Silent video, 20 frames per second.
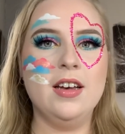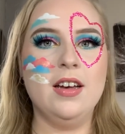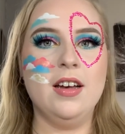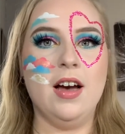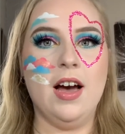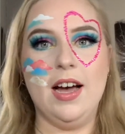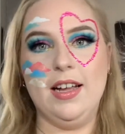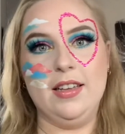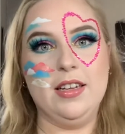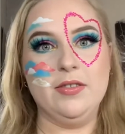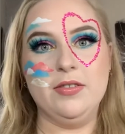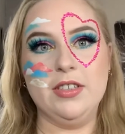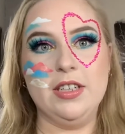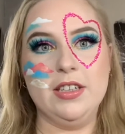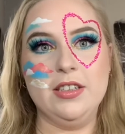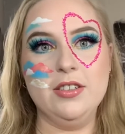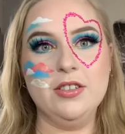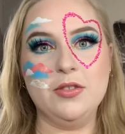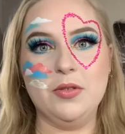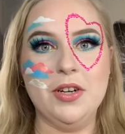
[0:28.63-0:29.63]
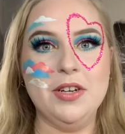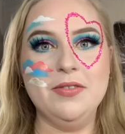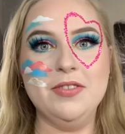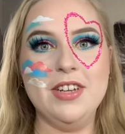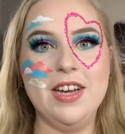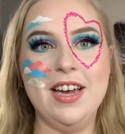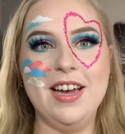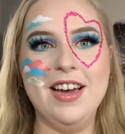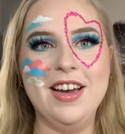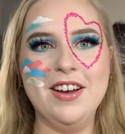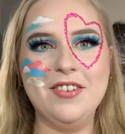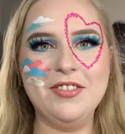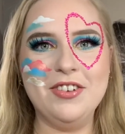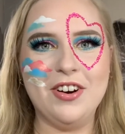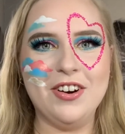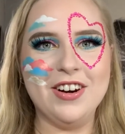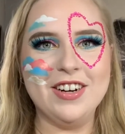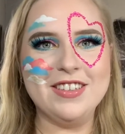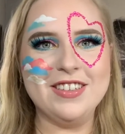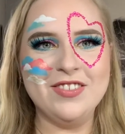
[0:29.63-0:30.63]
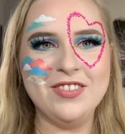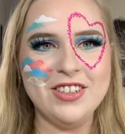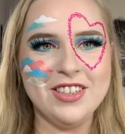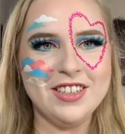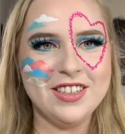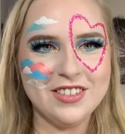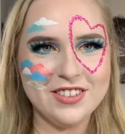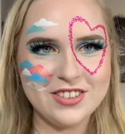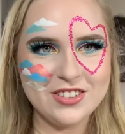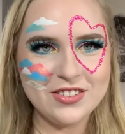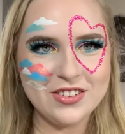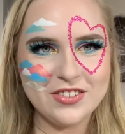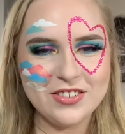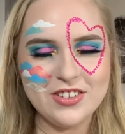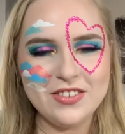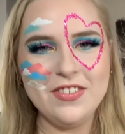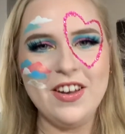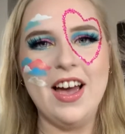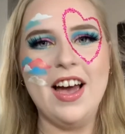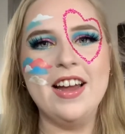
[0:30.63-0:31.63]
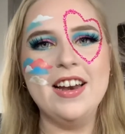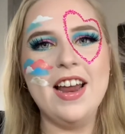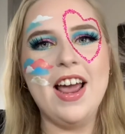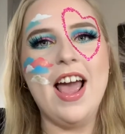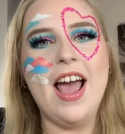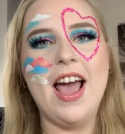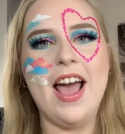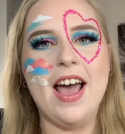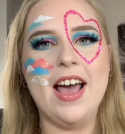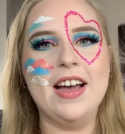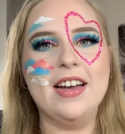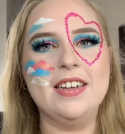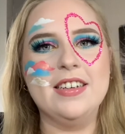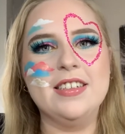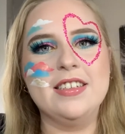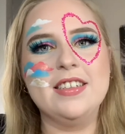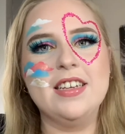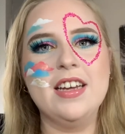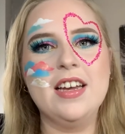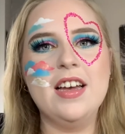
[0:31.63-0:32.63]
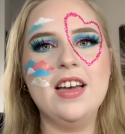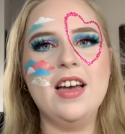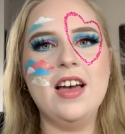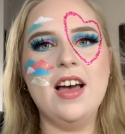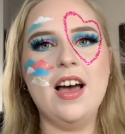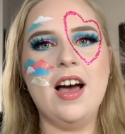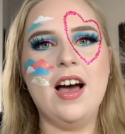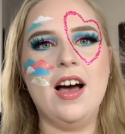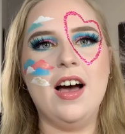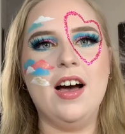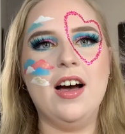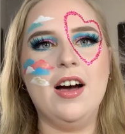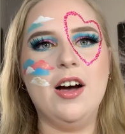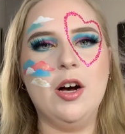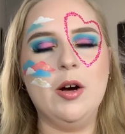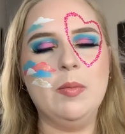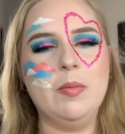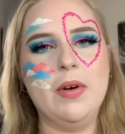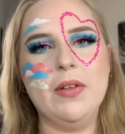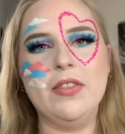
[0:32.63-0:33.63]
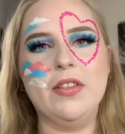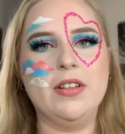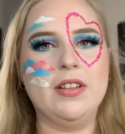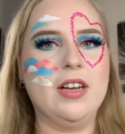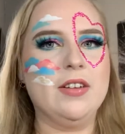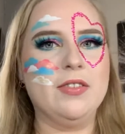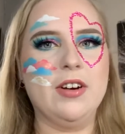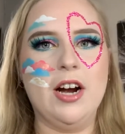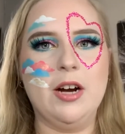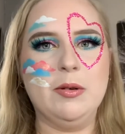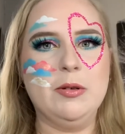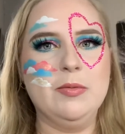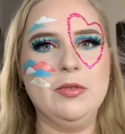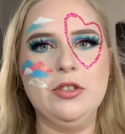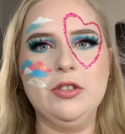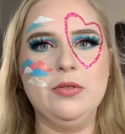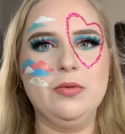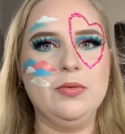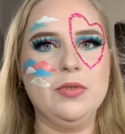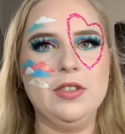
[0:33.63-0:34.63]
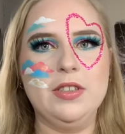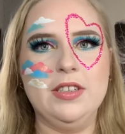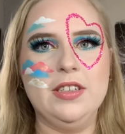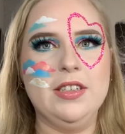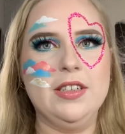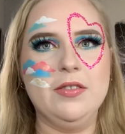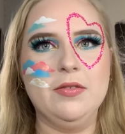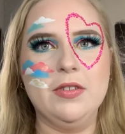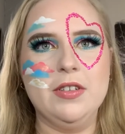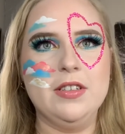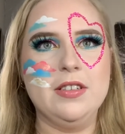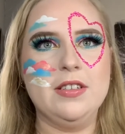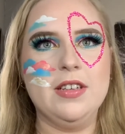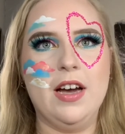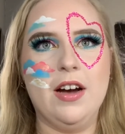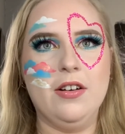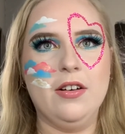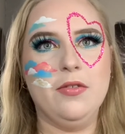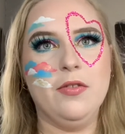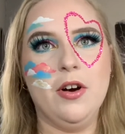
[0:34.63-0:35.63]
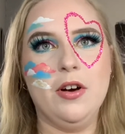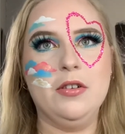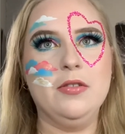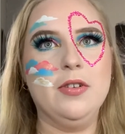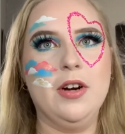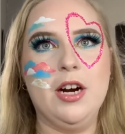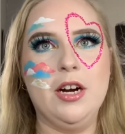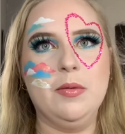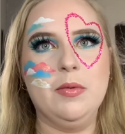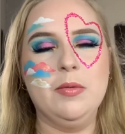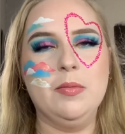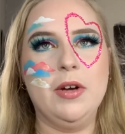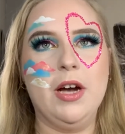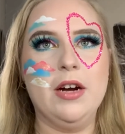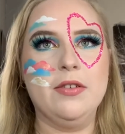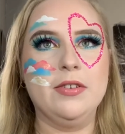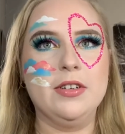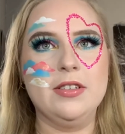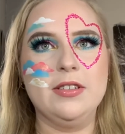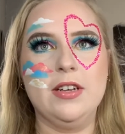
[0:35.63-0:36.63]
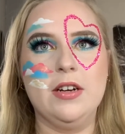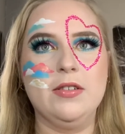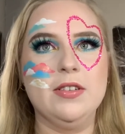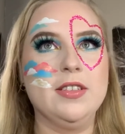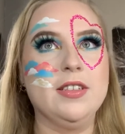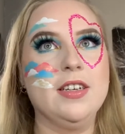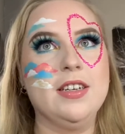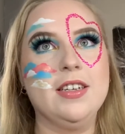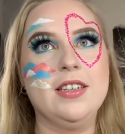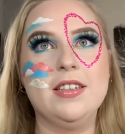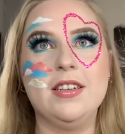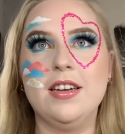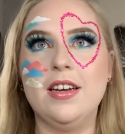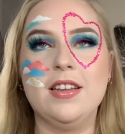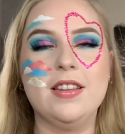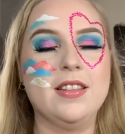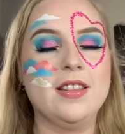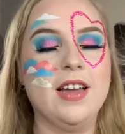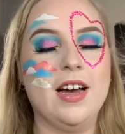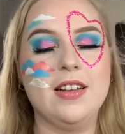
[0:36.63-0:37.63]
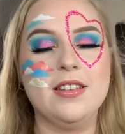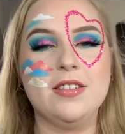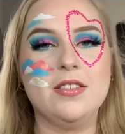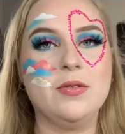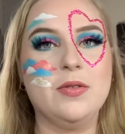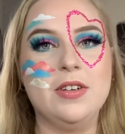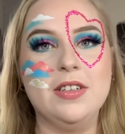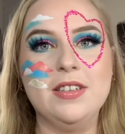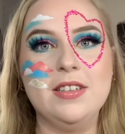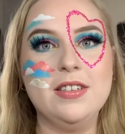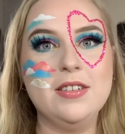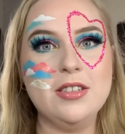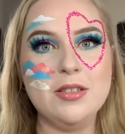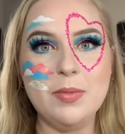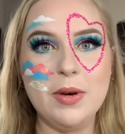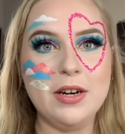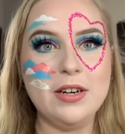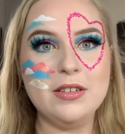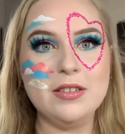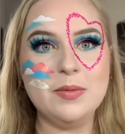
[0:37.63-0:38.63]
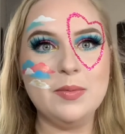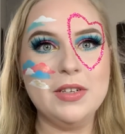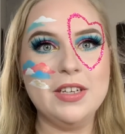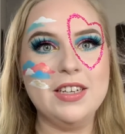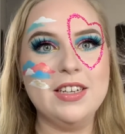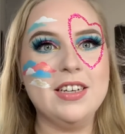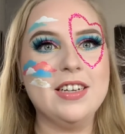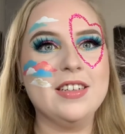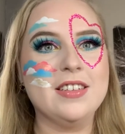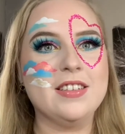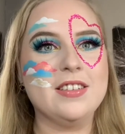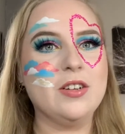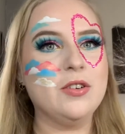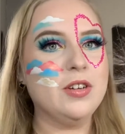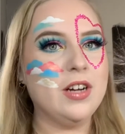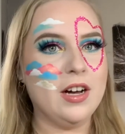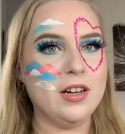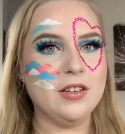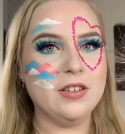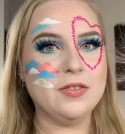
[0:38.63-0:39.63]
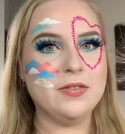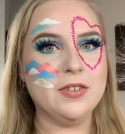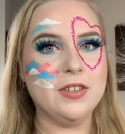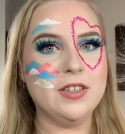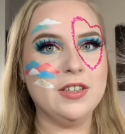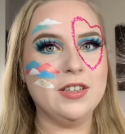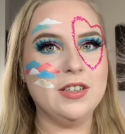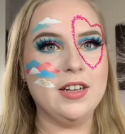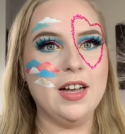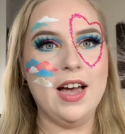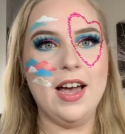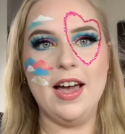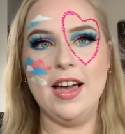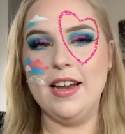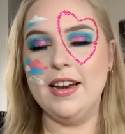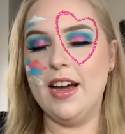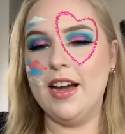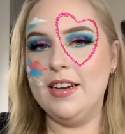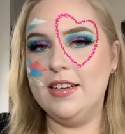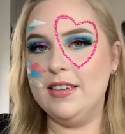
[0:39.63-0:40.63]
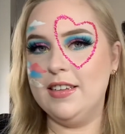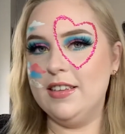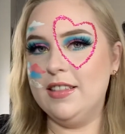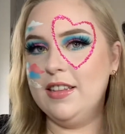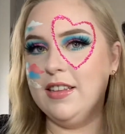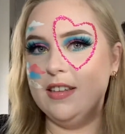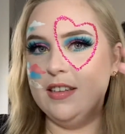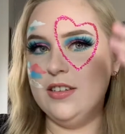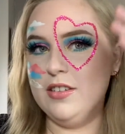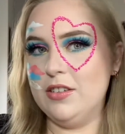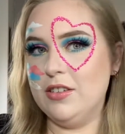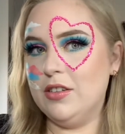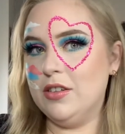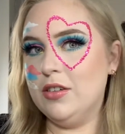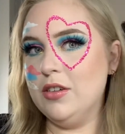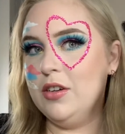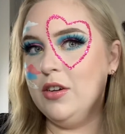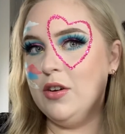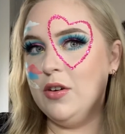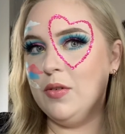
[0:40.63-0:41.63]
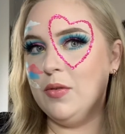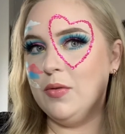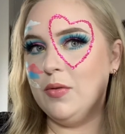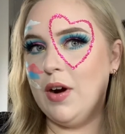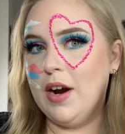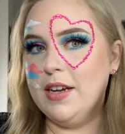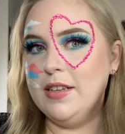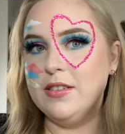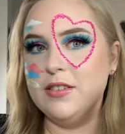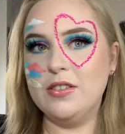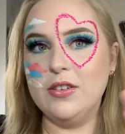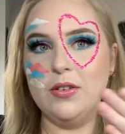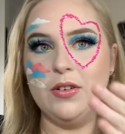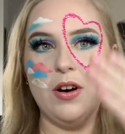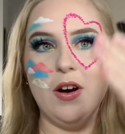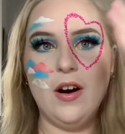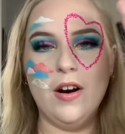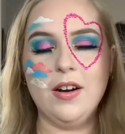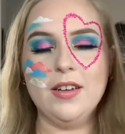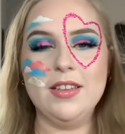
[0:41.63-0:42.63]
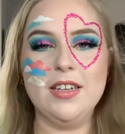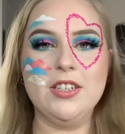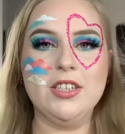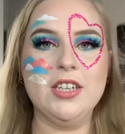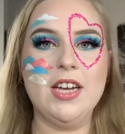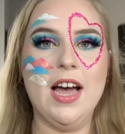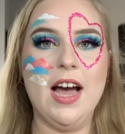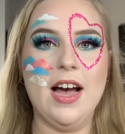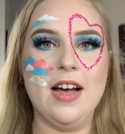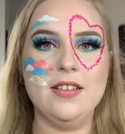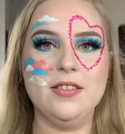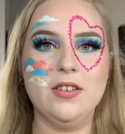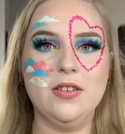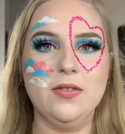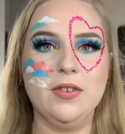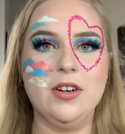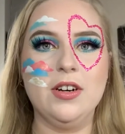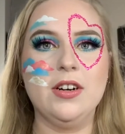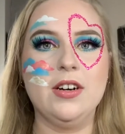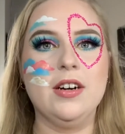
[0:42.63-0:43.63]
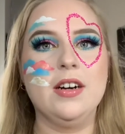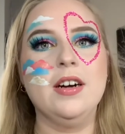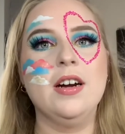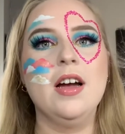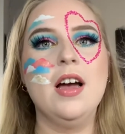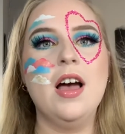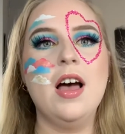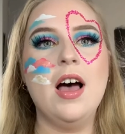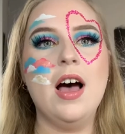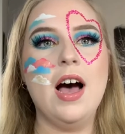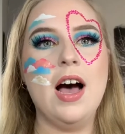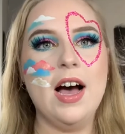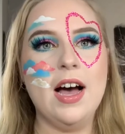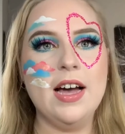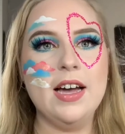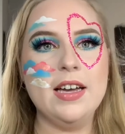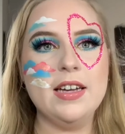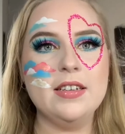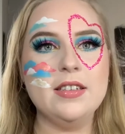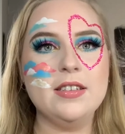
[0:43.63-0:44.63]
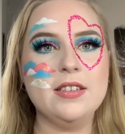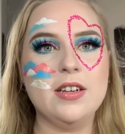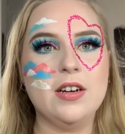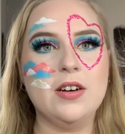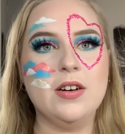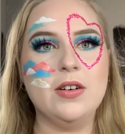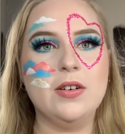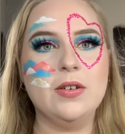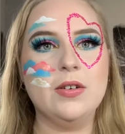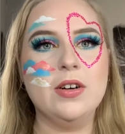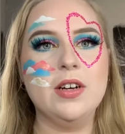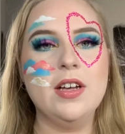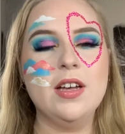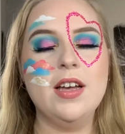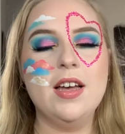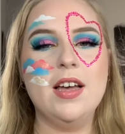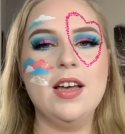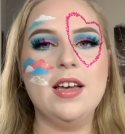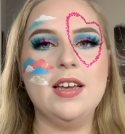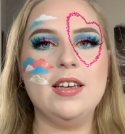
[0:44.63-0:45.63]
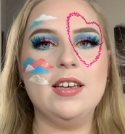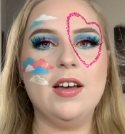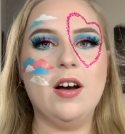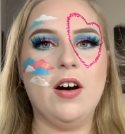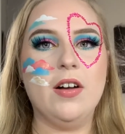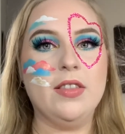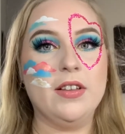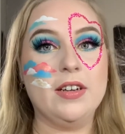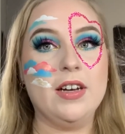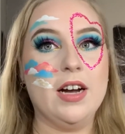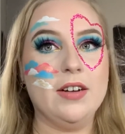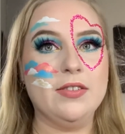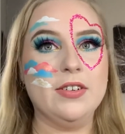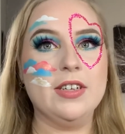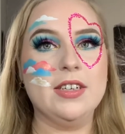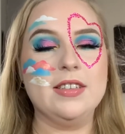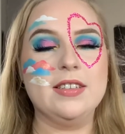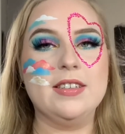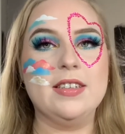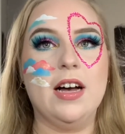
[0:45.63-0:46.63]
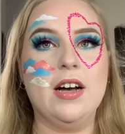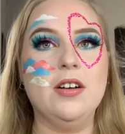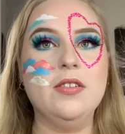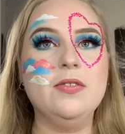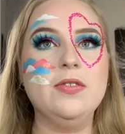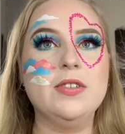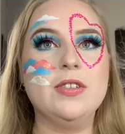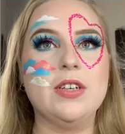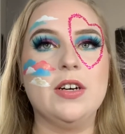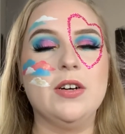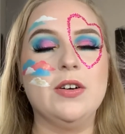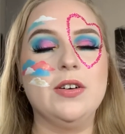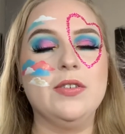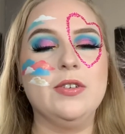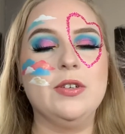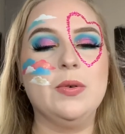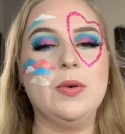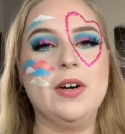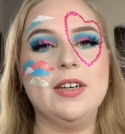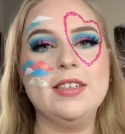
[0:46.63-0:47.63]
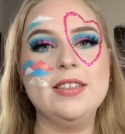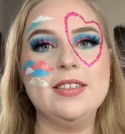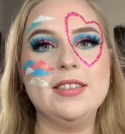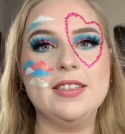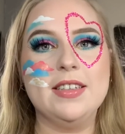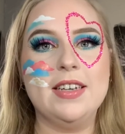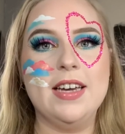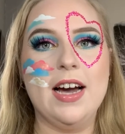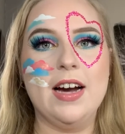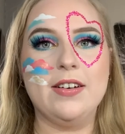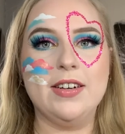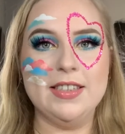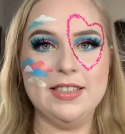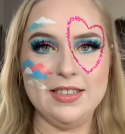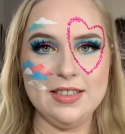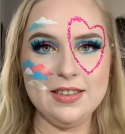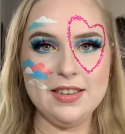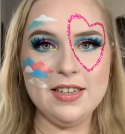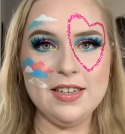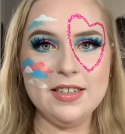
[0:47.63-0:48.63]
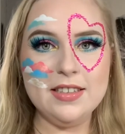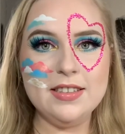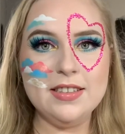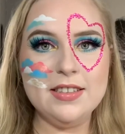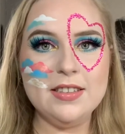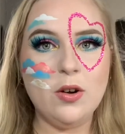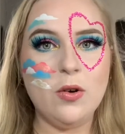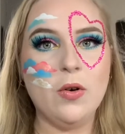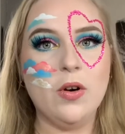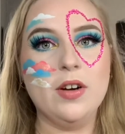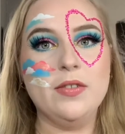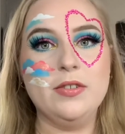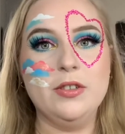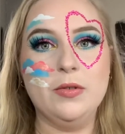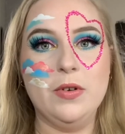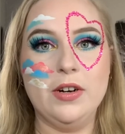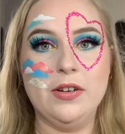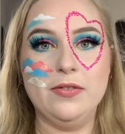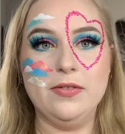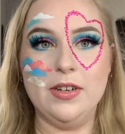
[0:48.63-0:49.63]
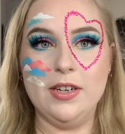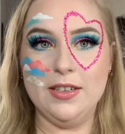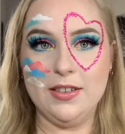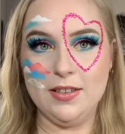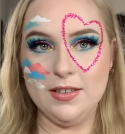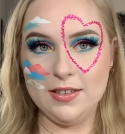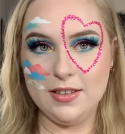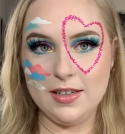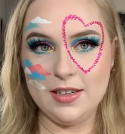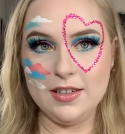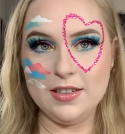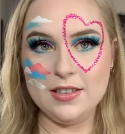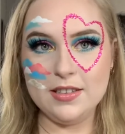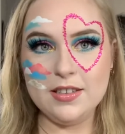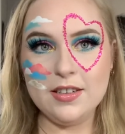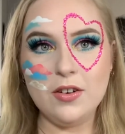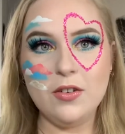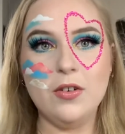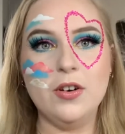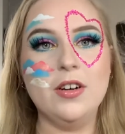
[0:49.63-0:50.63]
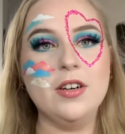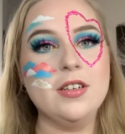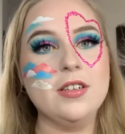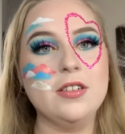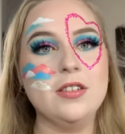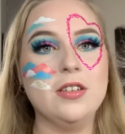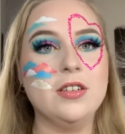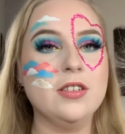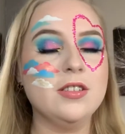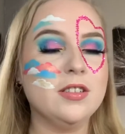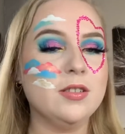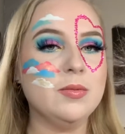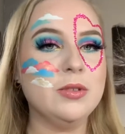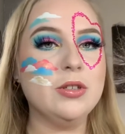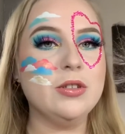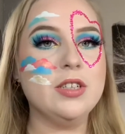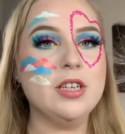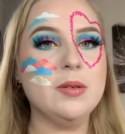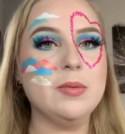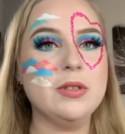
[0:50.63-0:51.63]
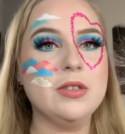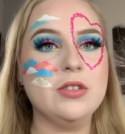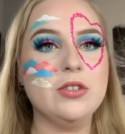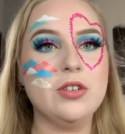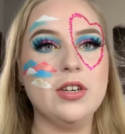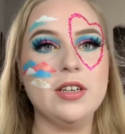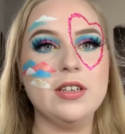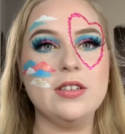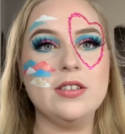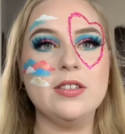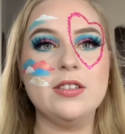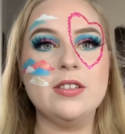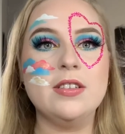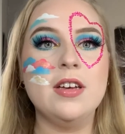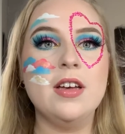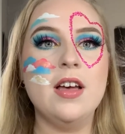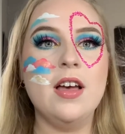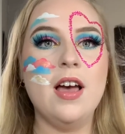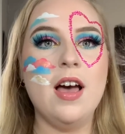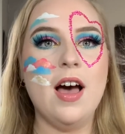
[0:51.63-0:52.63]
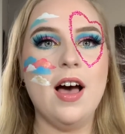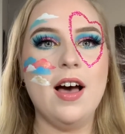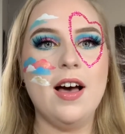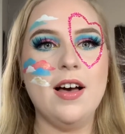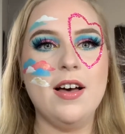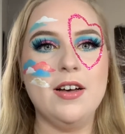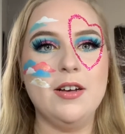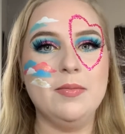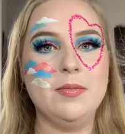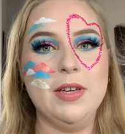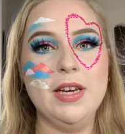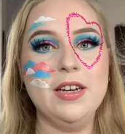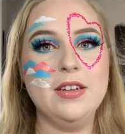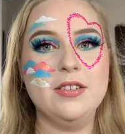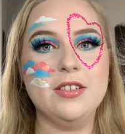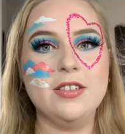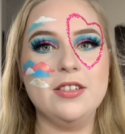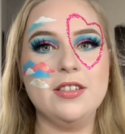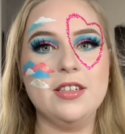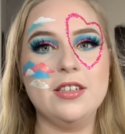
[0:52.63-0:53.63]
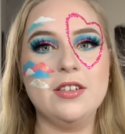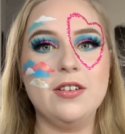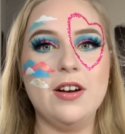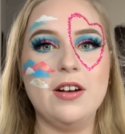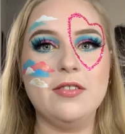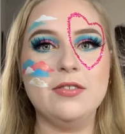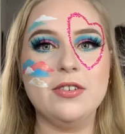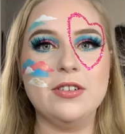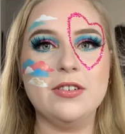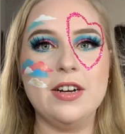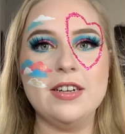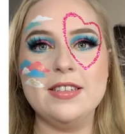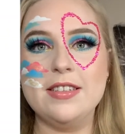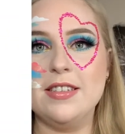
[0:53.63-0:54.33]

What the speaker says: I love Taylor Swift. Of course, I'm a huge Swiftie fan, and the Lover album just really was, out of all of her album covers, I was like, that's the one that inspires me. It's so colorful, and I did the little rhinestone heart that she has over her eye, so on the cover itself. So if you want to see how I did this, or if you want to follow along or learn some new tips and tricks, yeah, just stick around for the rest